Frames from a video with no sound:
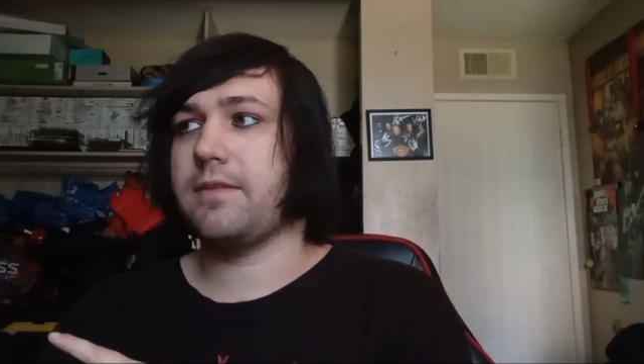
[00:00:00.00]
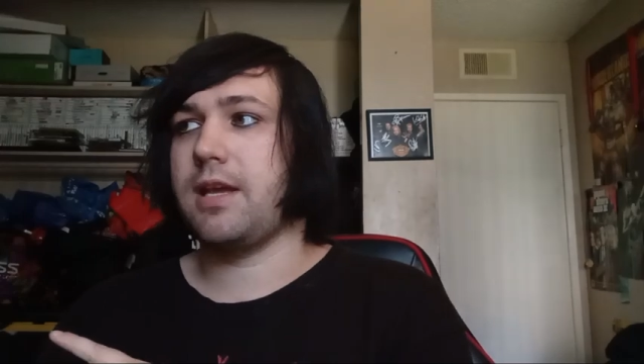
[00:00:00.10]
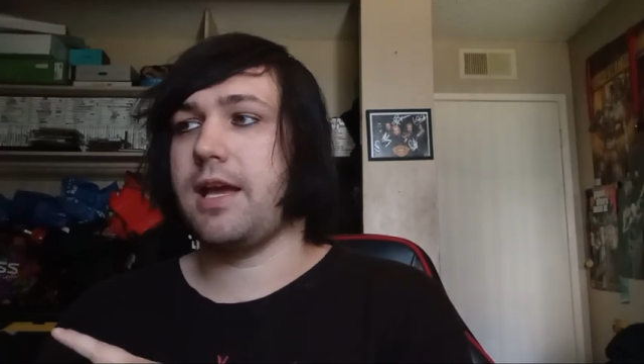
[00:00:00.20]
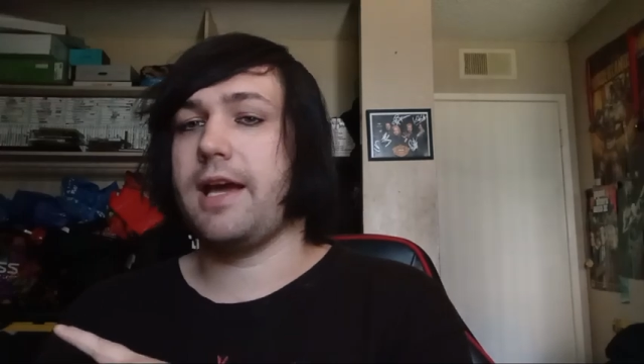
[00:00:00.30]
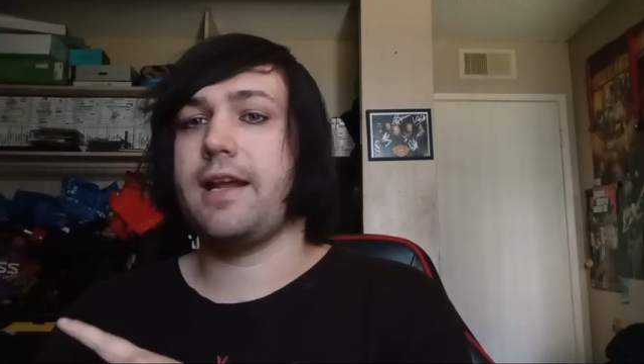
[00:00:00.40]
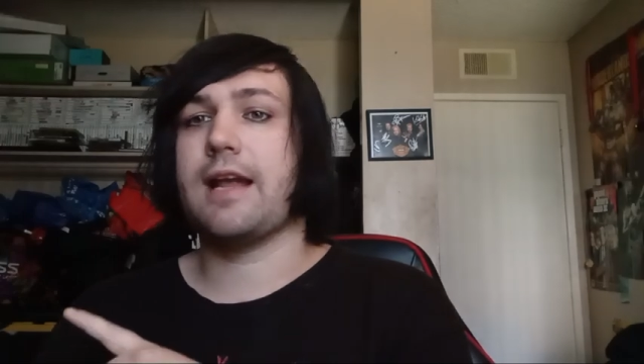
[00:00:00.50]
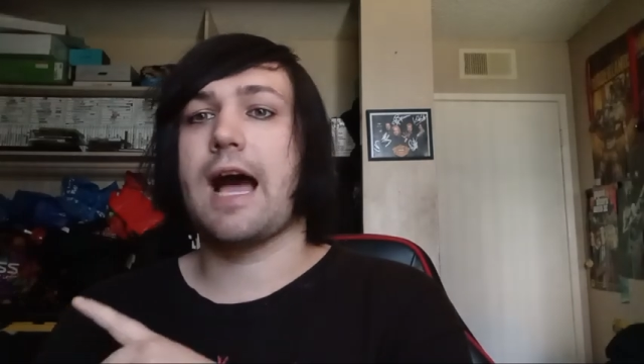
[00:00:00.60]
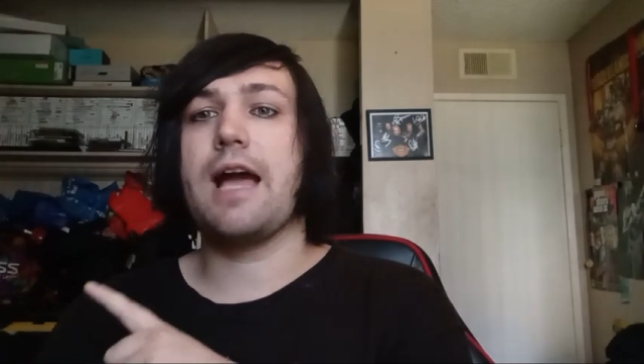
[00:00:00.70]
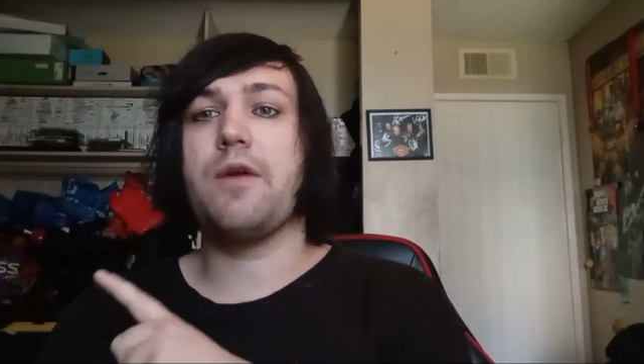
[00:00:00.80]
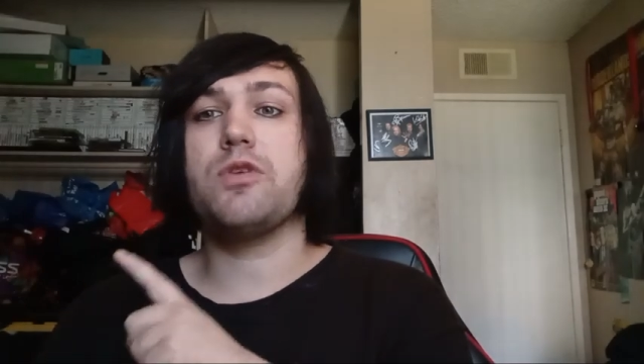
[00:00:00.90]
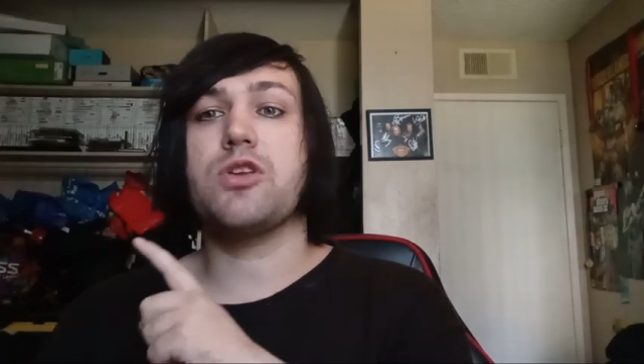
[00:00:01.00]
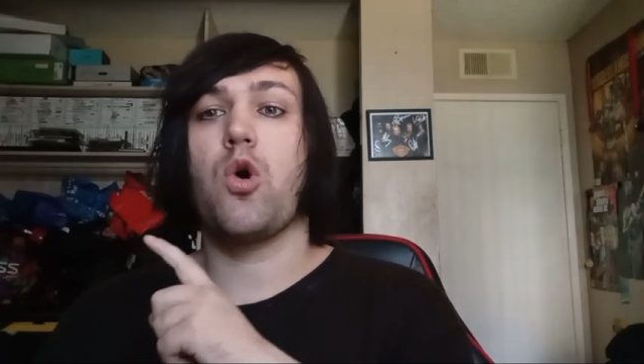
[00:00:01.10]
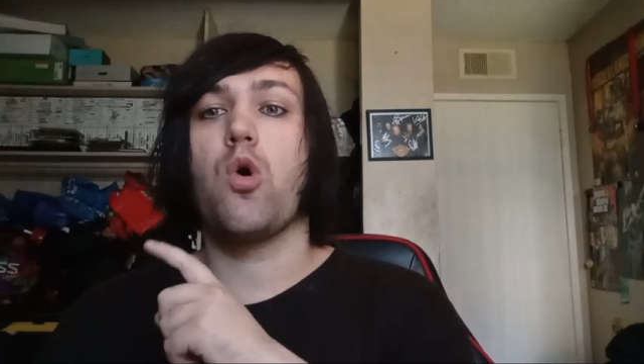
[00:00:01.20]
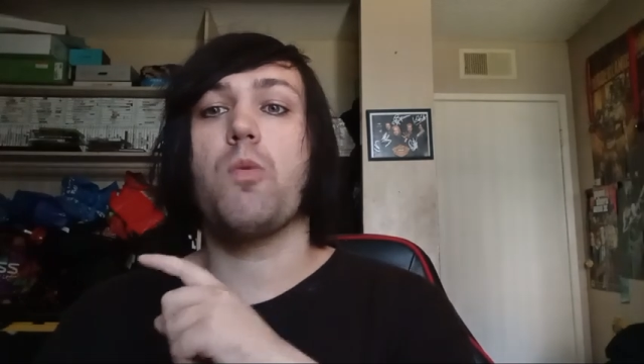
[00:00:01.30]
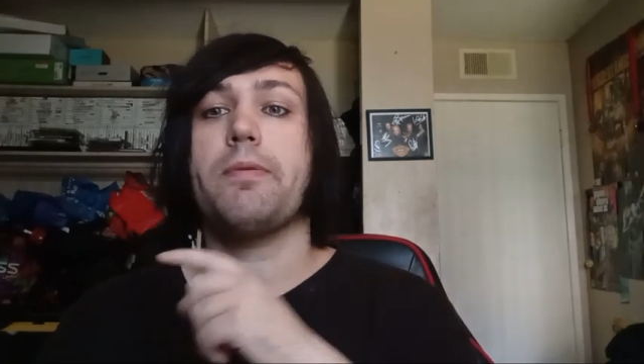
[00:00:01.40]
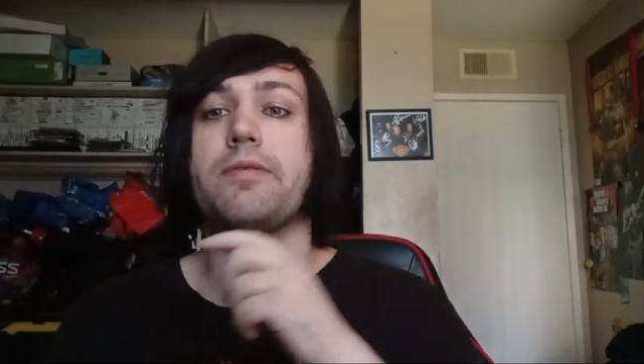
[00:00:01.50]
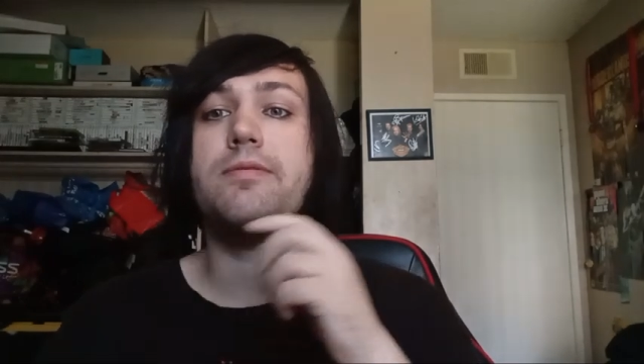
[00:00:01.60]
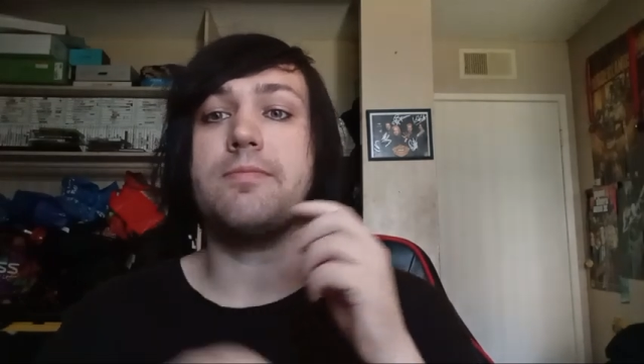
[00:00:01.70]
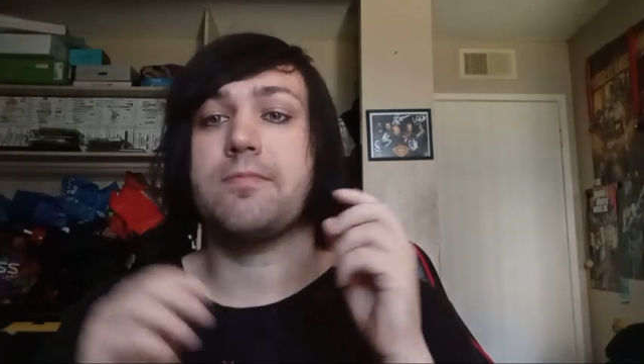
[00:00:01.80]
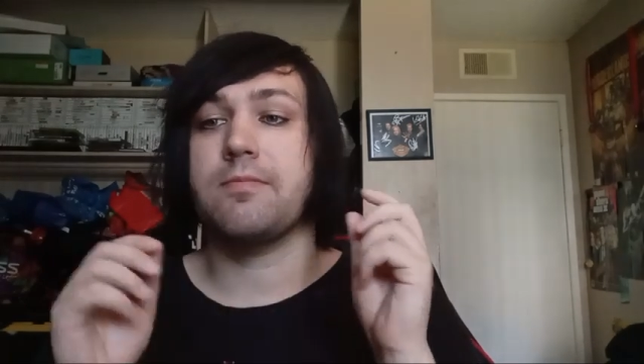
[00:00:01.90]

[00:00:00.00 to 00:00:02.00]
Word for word: and I was hoping